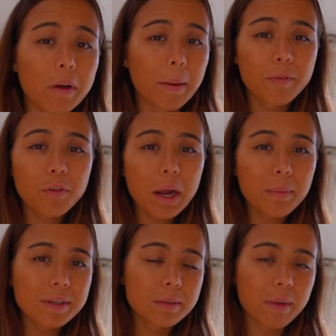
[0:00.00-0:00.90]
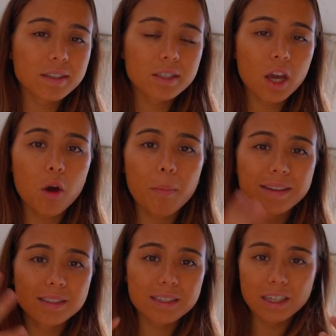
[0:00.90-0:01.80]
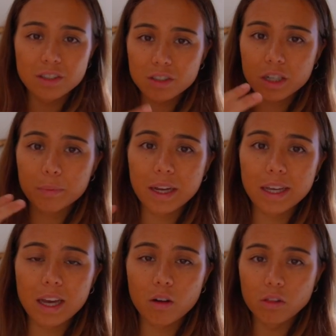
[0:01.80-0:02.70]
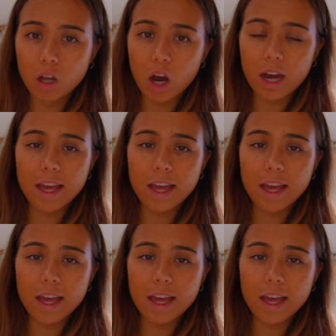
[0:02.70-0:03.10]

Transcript: Right before I went to Mexico, my skin started breaking out a lot